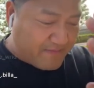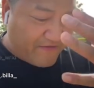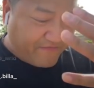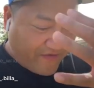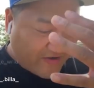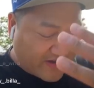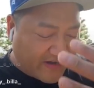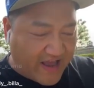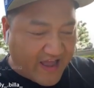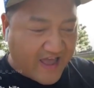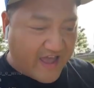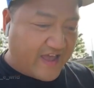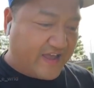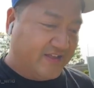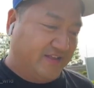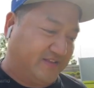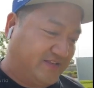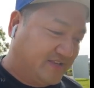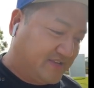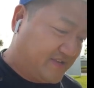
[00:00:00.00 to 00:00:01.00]
diamond fucking
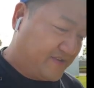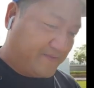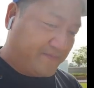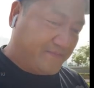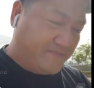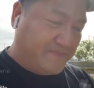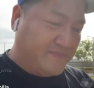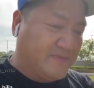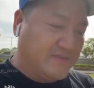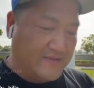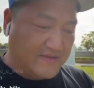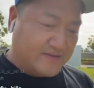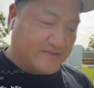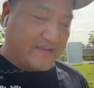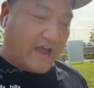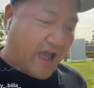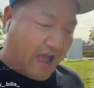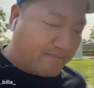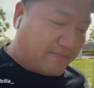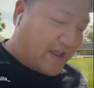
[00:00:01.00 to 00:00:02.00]
hands,
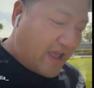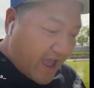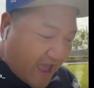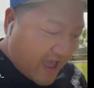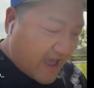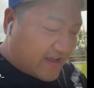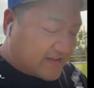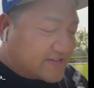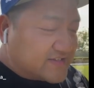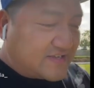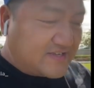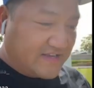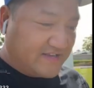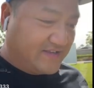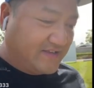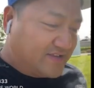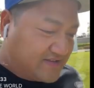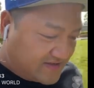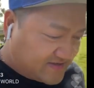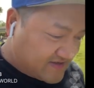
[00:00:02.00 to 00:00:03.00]
diamond
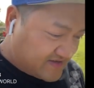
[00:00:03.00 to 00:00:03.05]
hands.